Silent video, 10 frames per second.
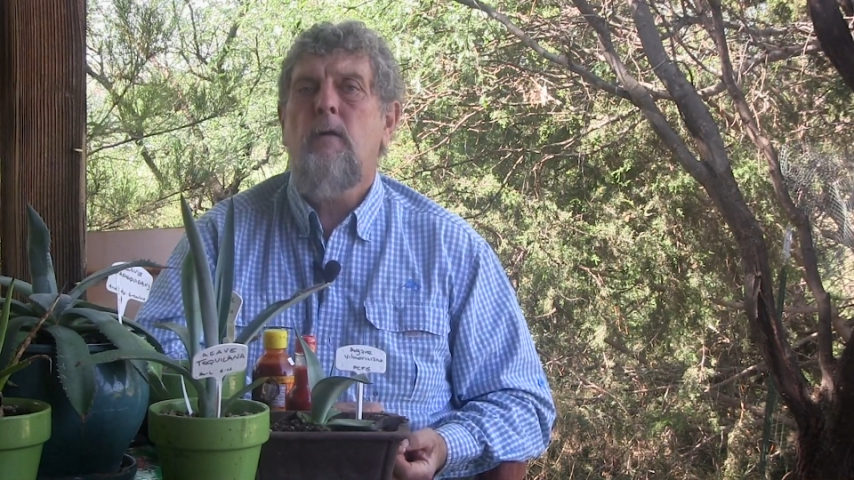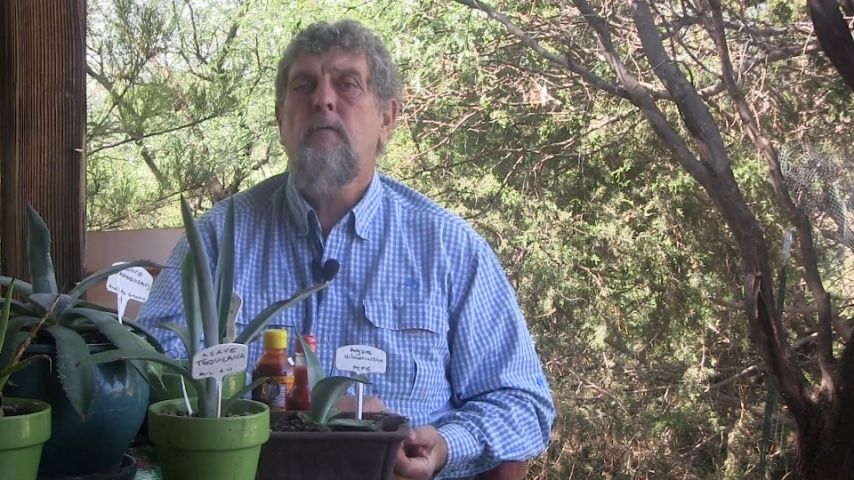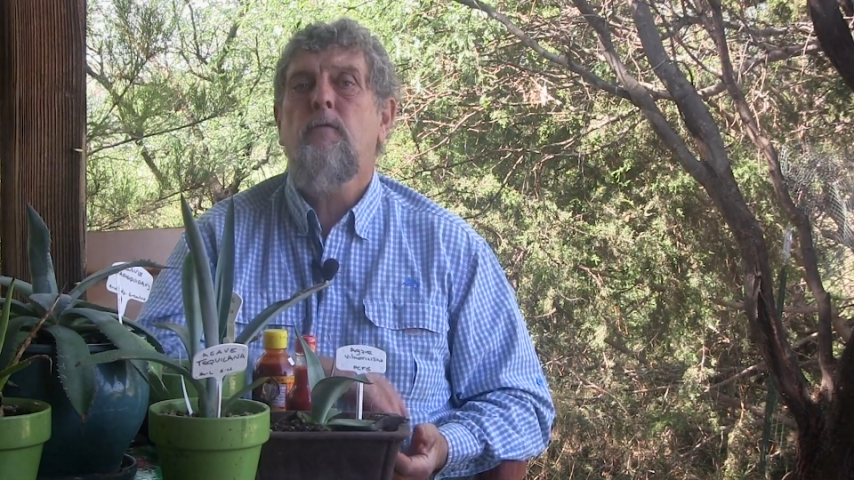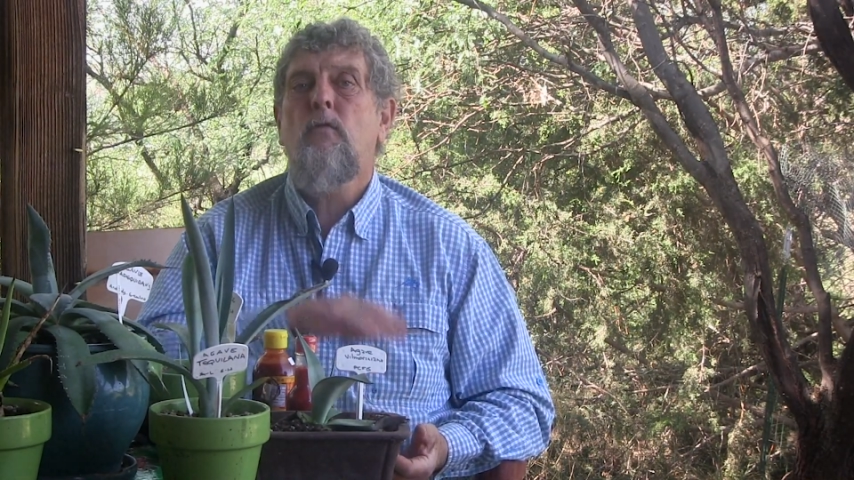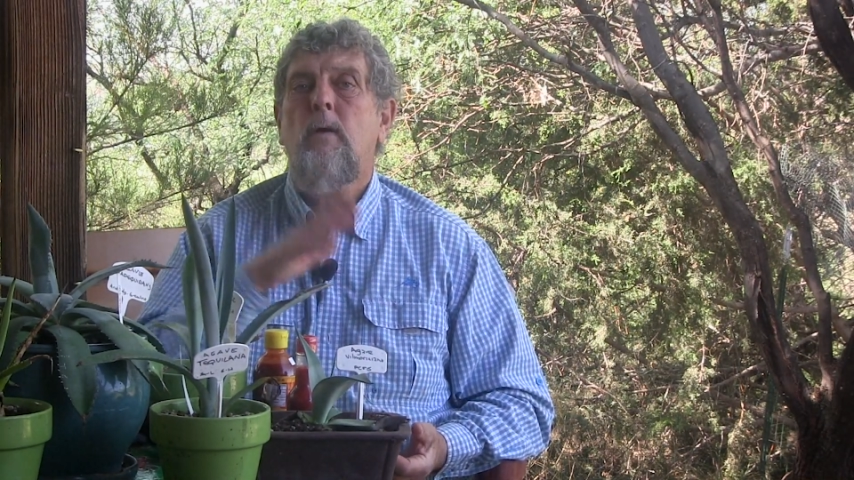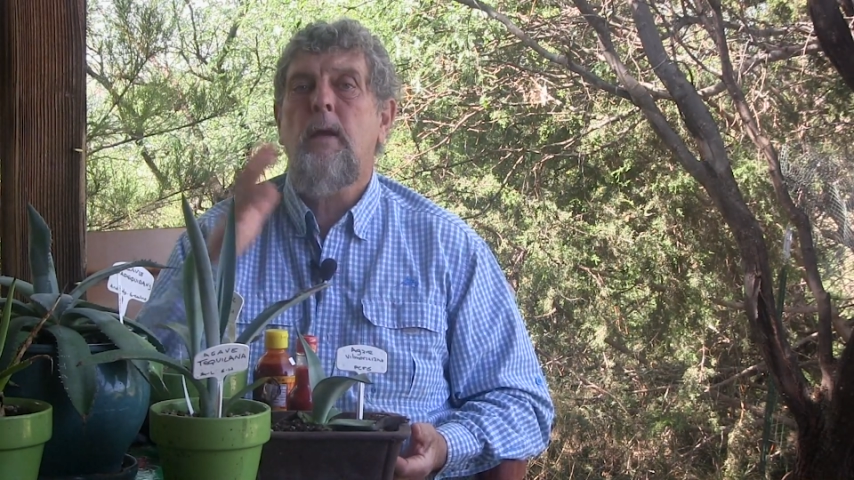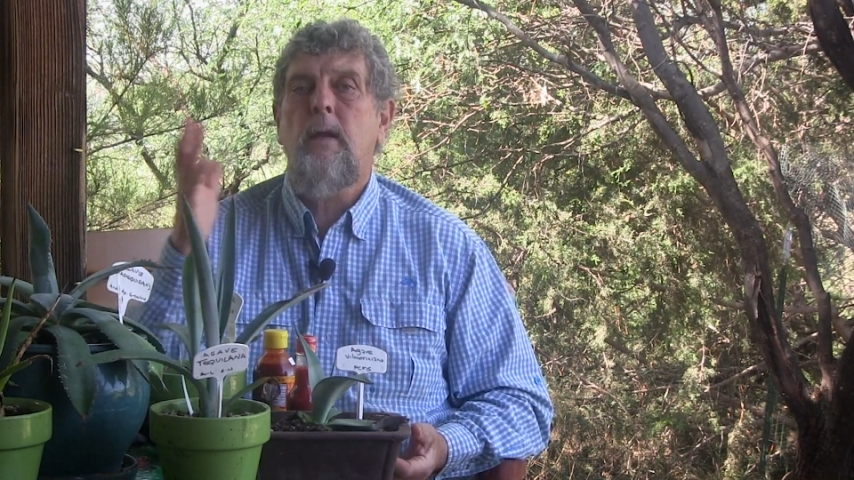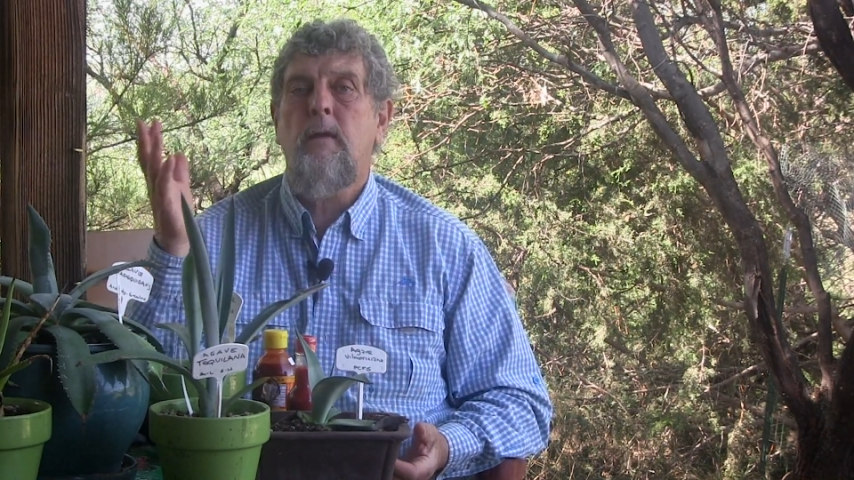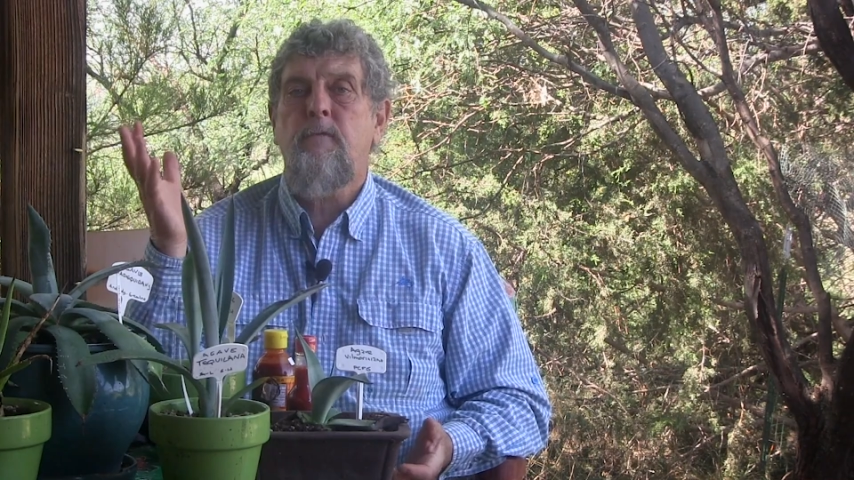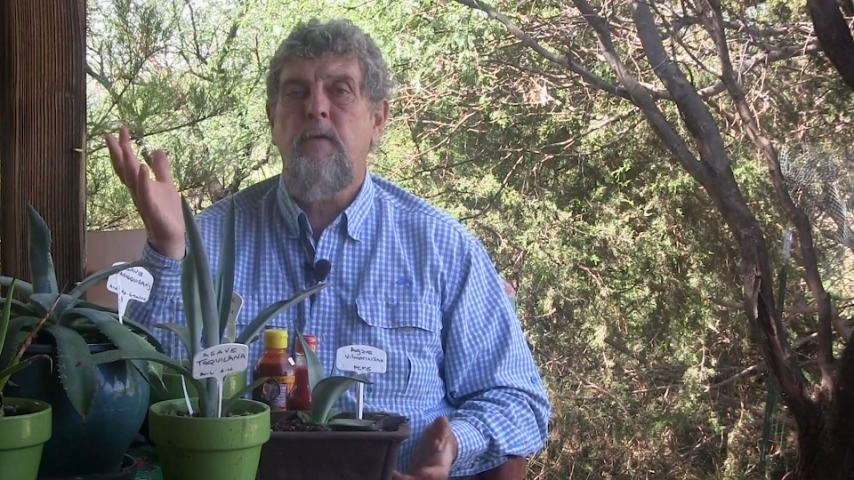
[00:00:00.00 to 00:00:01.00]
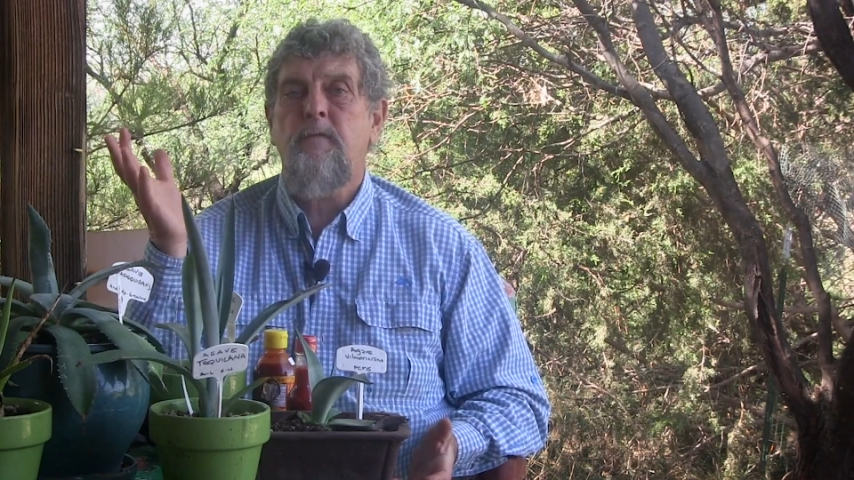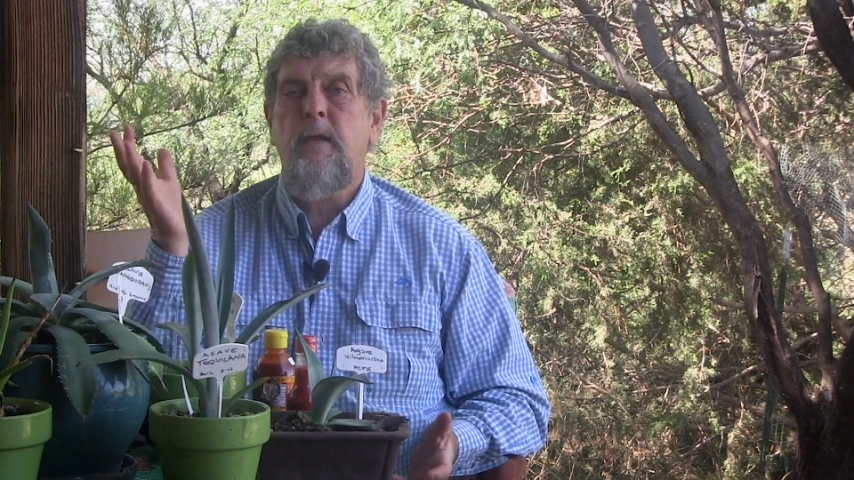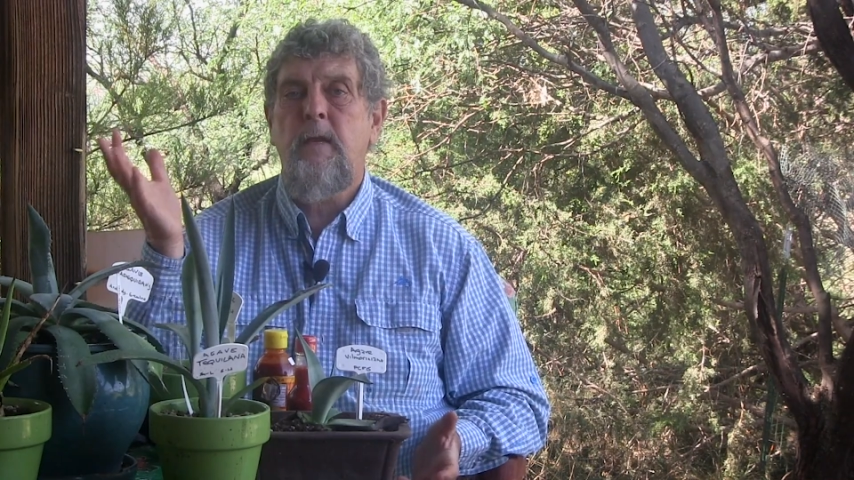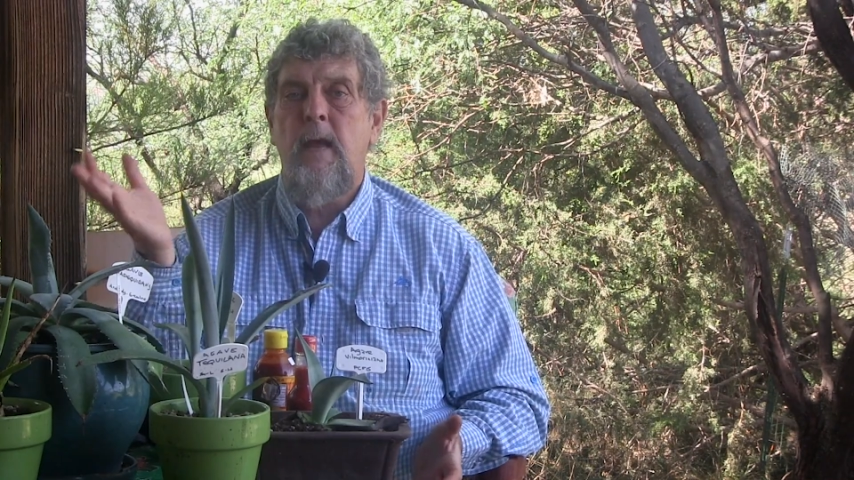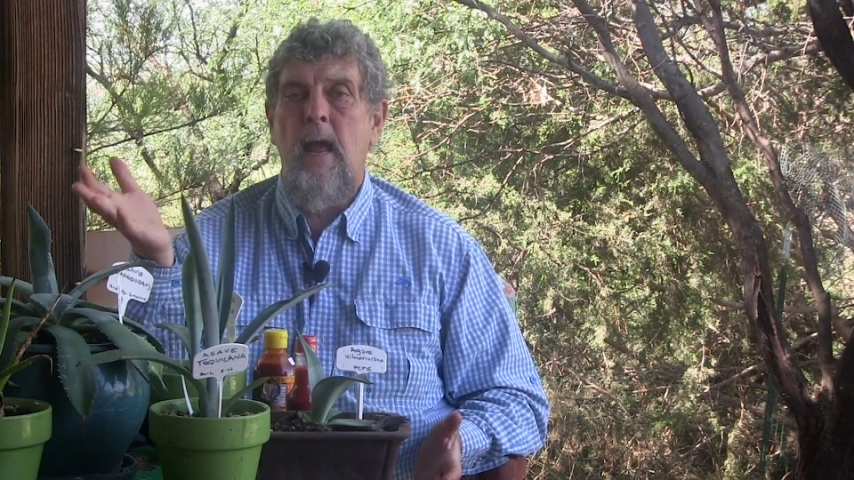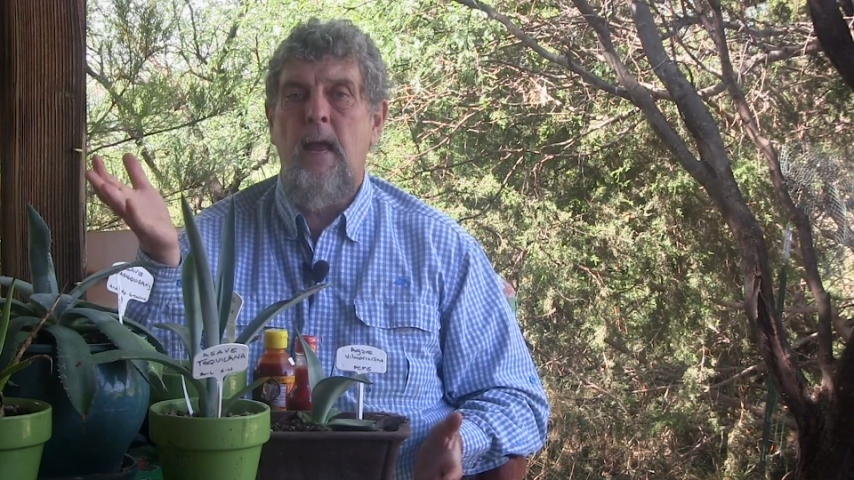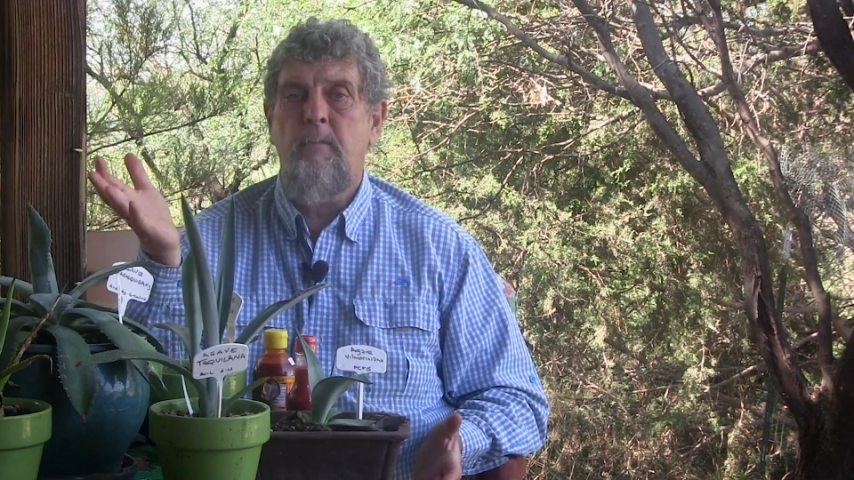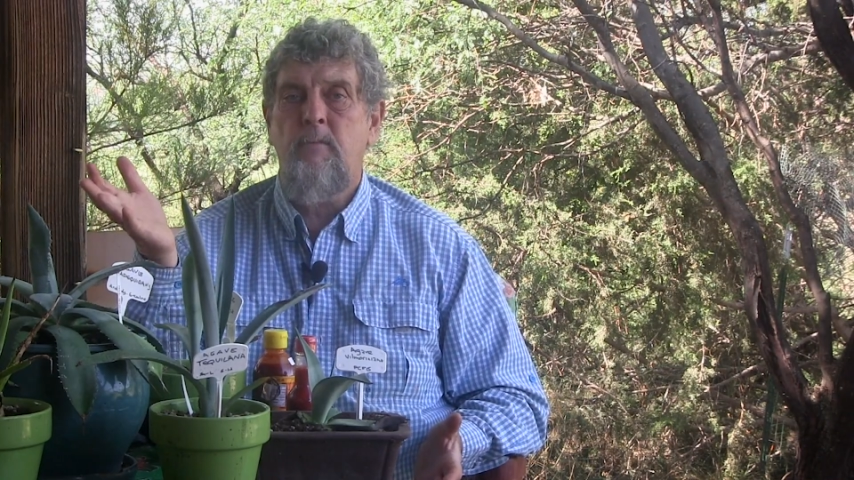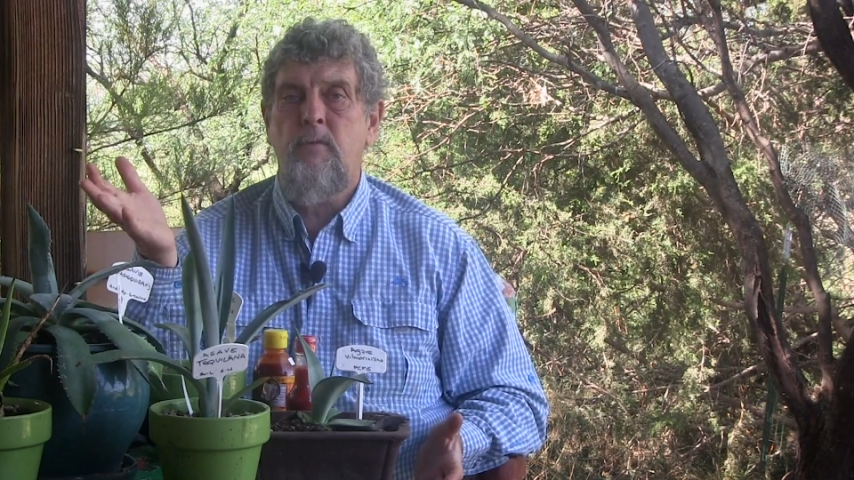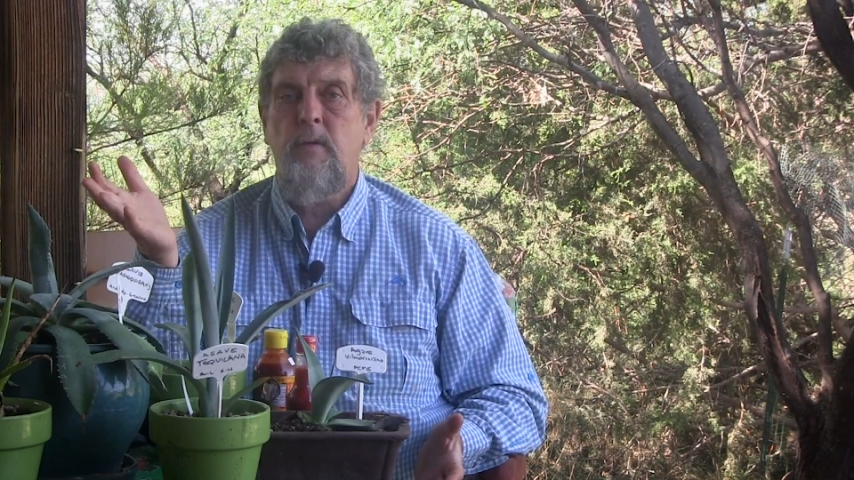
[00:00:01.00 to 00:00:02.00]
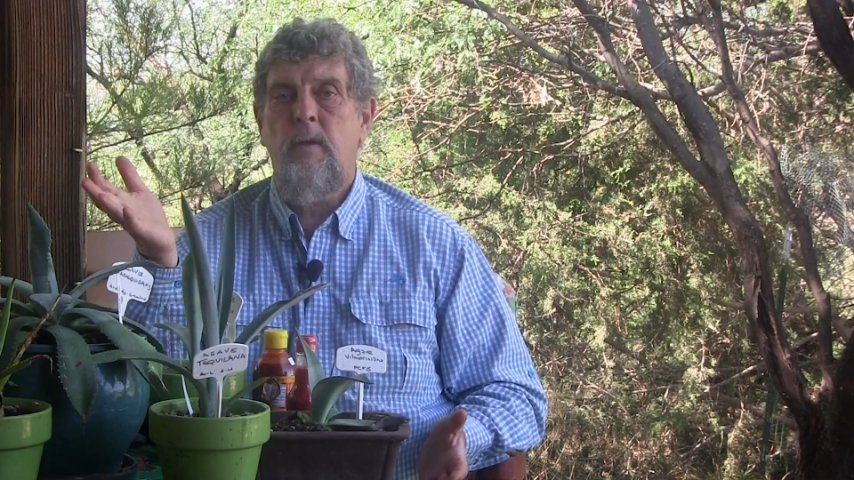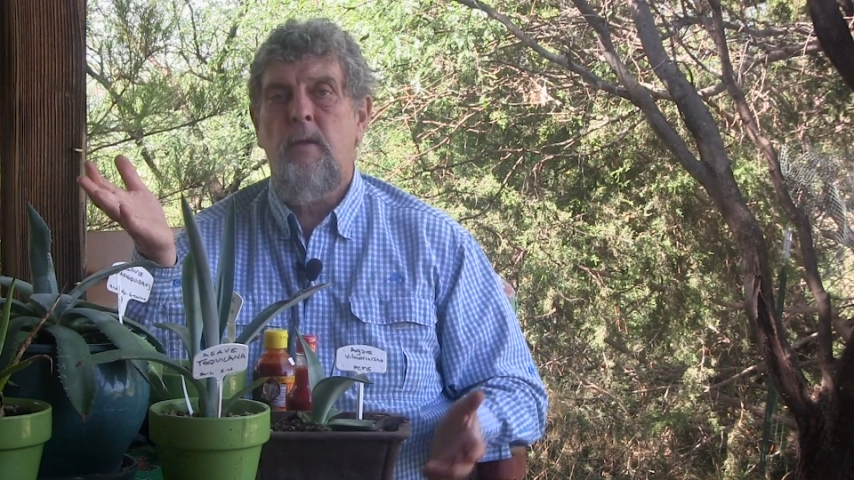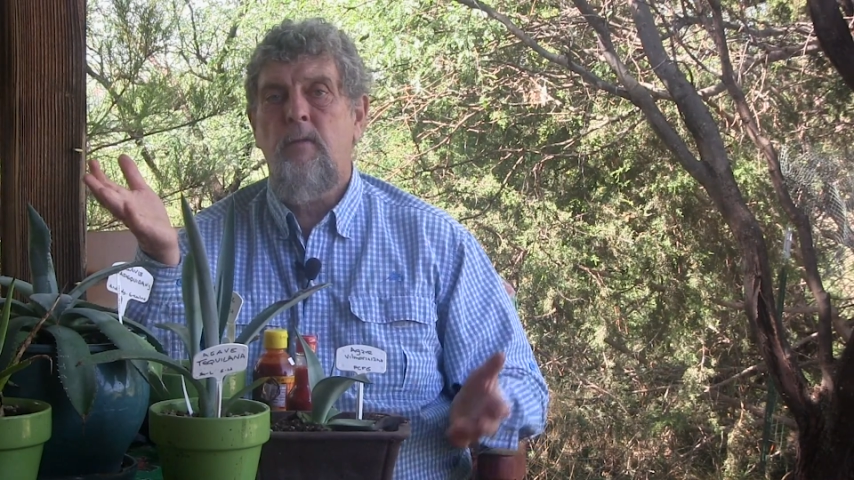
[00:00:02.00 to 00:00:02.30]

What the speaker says: 40 to 50 times